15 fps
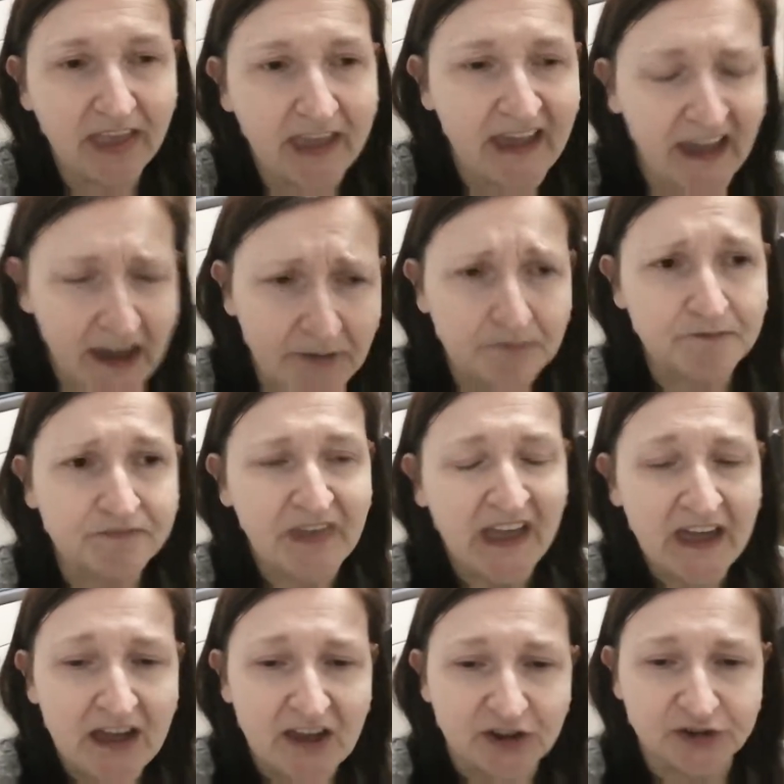Um,
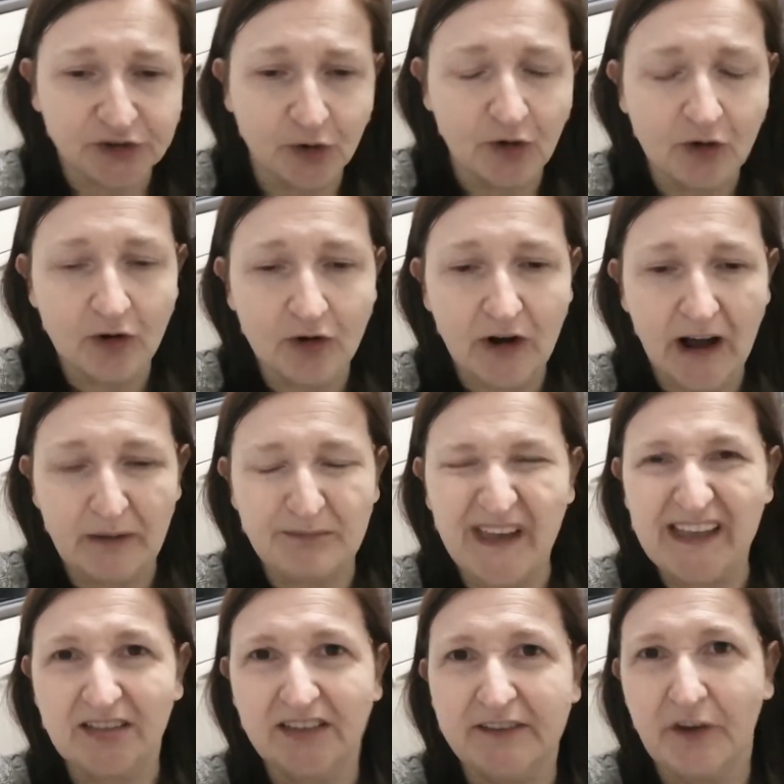so I
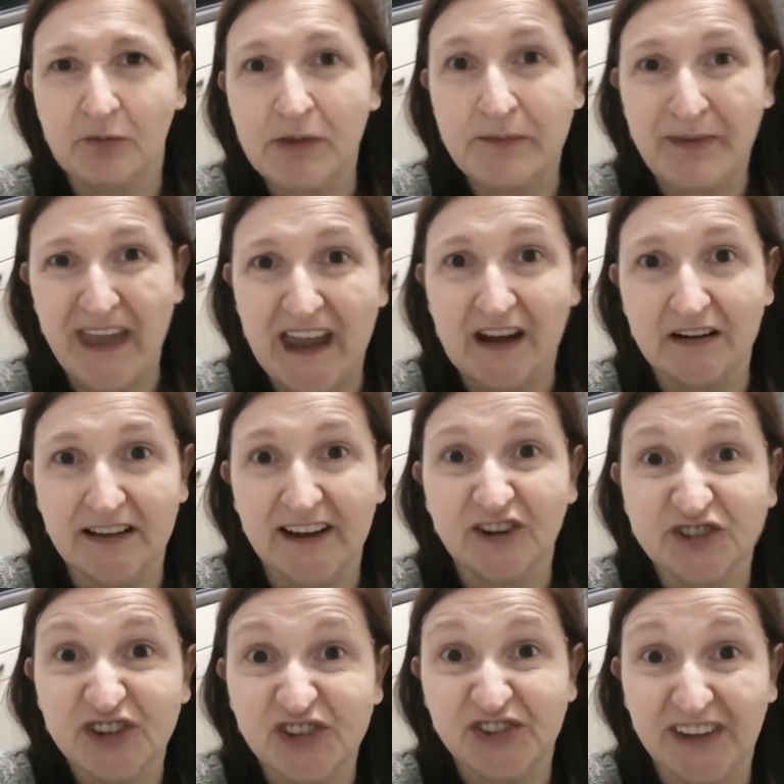might leave a wee bit earlier
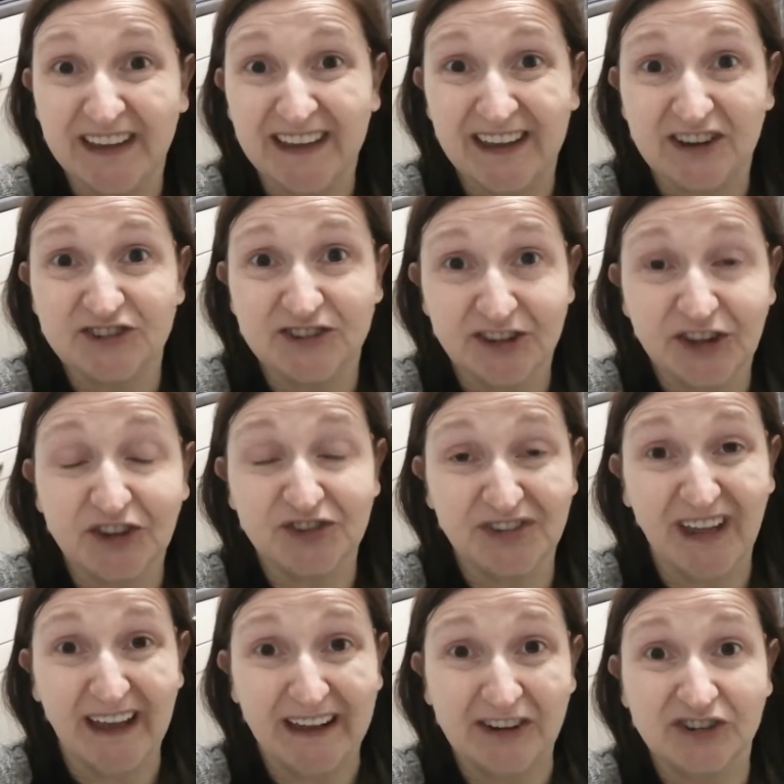just in case she
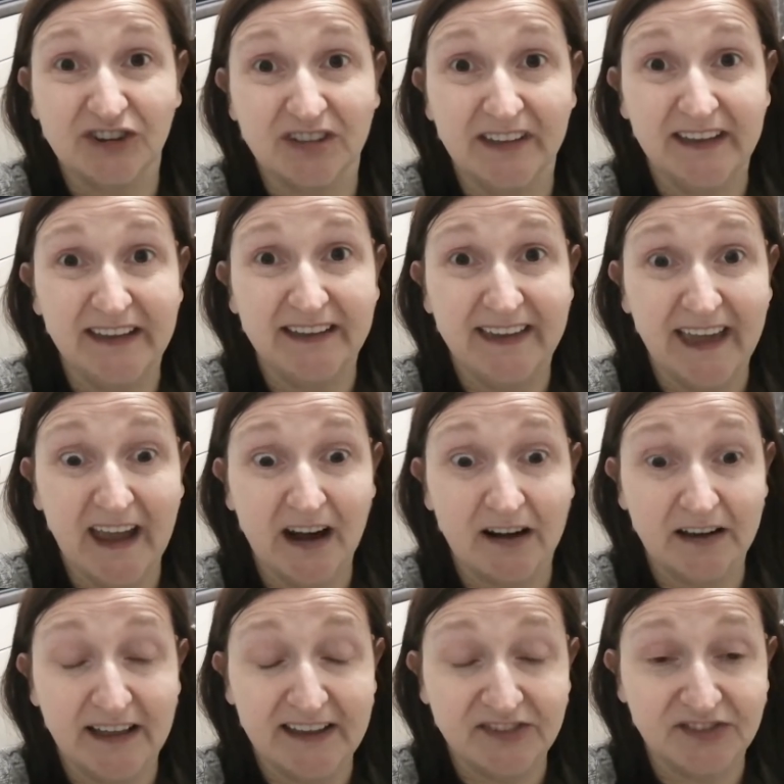doesn't actually get her
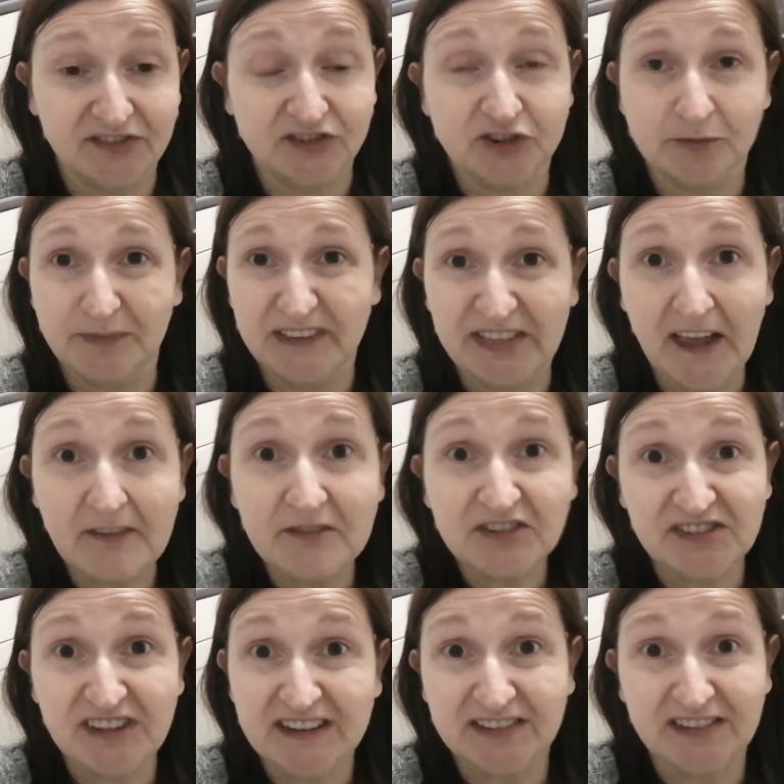lesson. She'll be
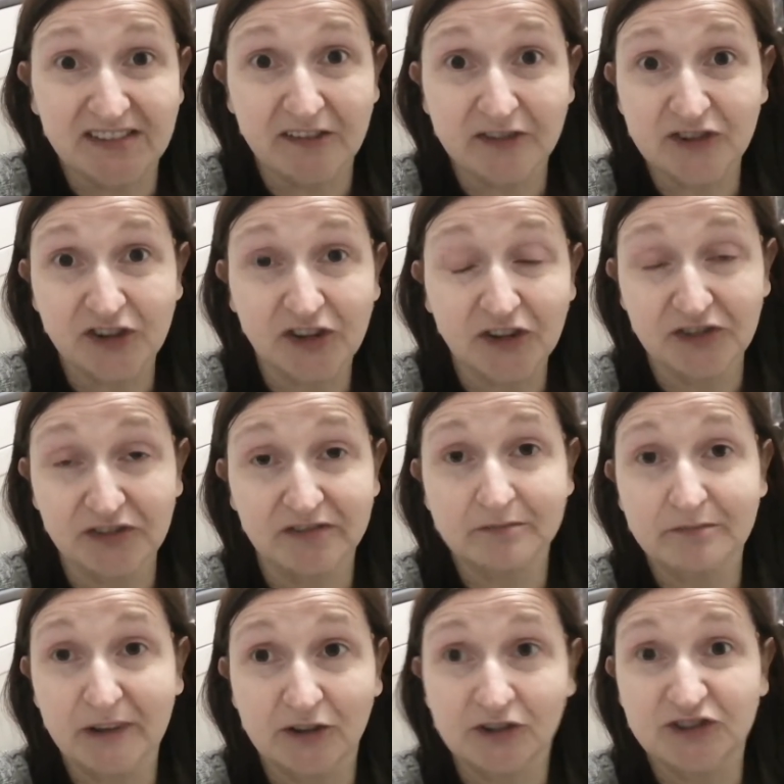devastated if she doesn't
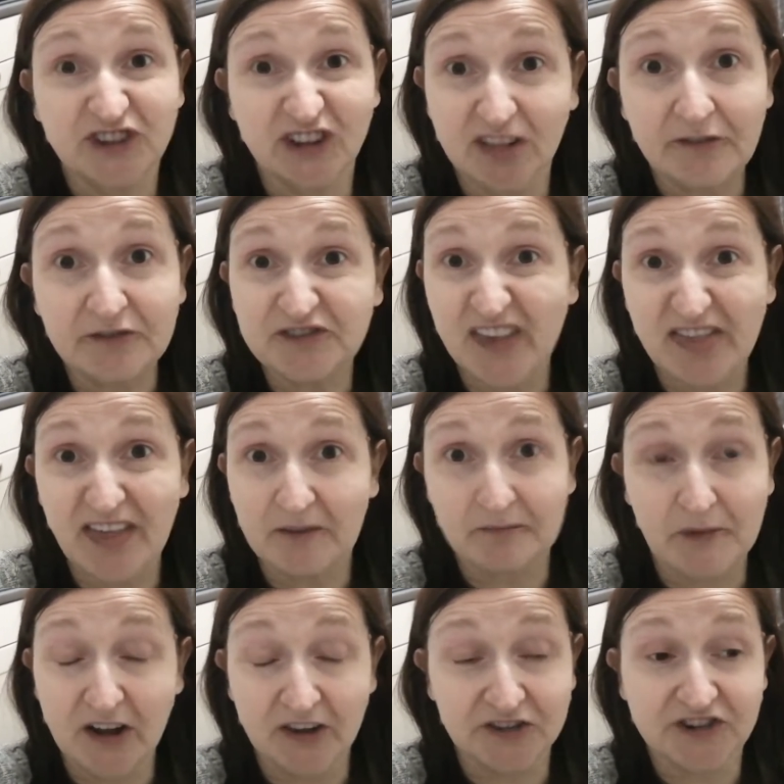because she loves it that
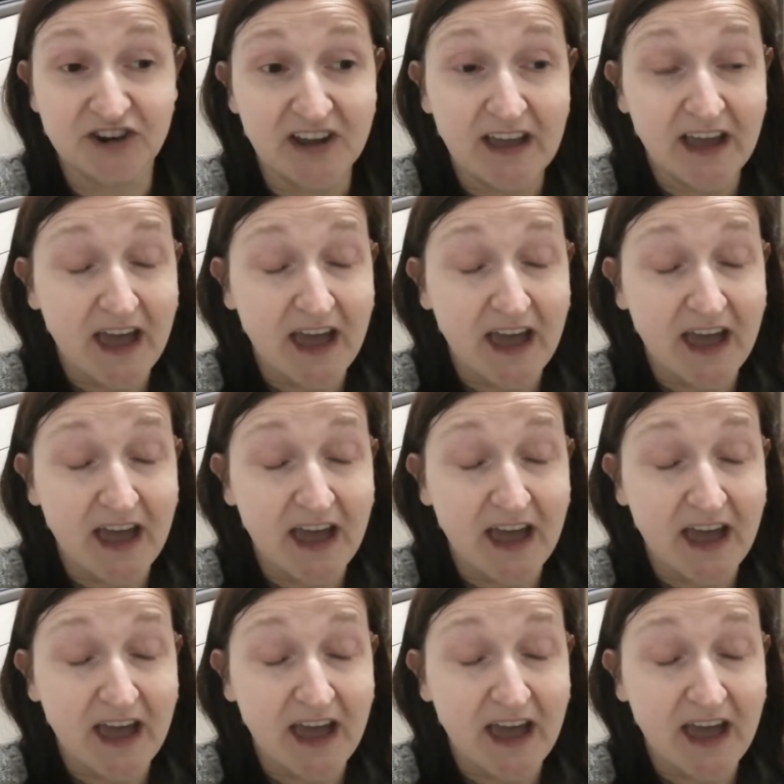much.